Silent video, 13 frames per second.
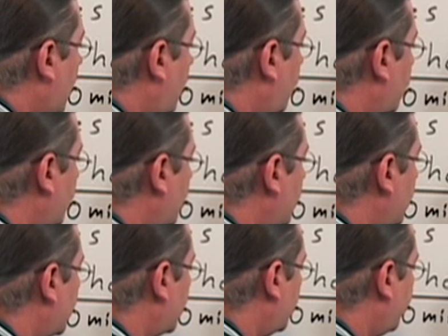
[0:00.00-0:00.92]
hour
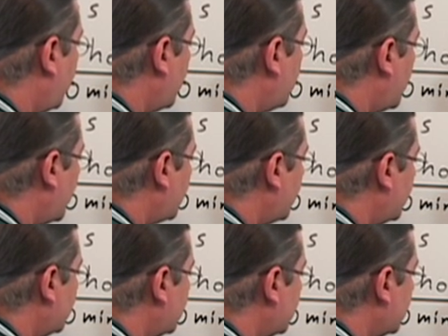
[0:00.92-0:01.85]
divided by
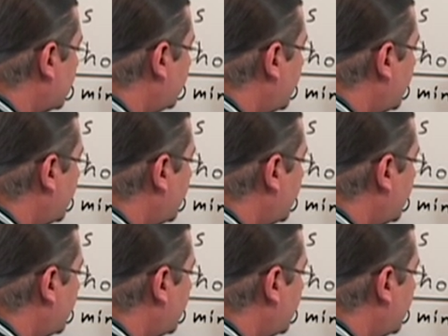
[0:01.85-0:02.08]
sixty